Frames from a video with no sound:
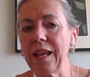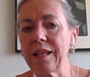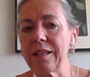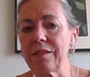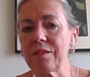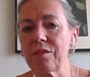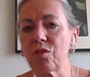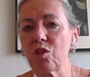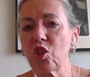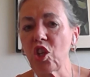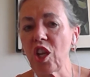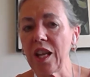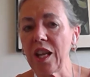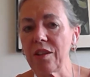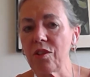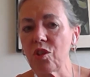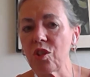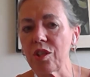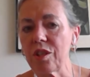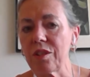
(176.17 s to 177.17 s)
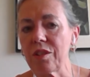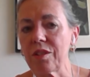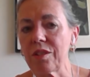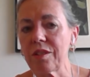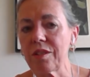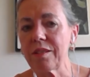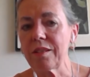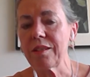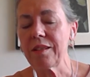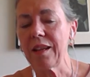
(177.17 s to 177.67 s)
as
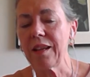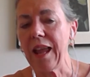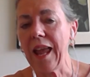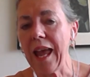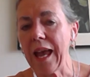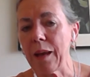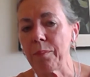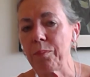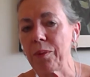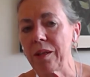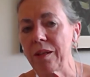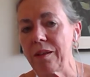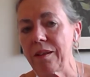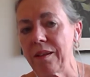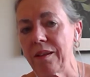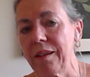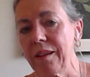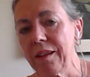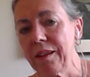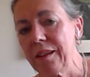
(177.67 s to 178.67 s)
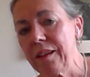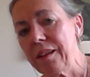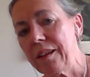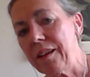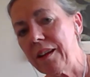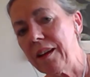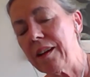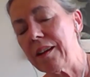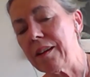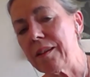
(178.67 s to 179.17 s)
changes happen
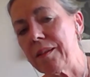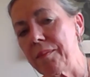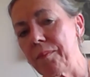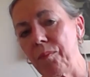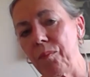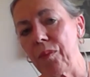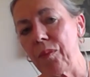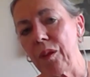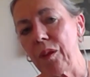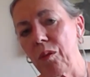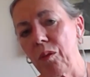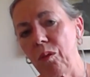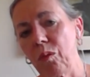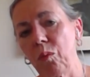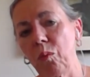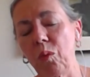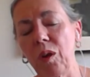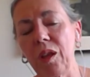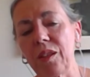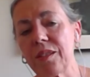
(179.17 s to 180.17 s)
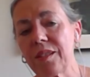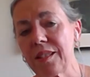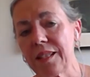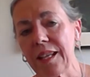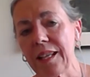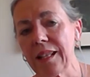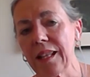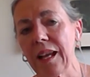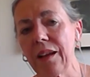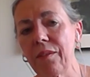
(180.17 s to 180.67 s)
um, with
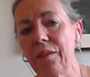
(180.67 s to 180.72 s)
sea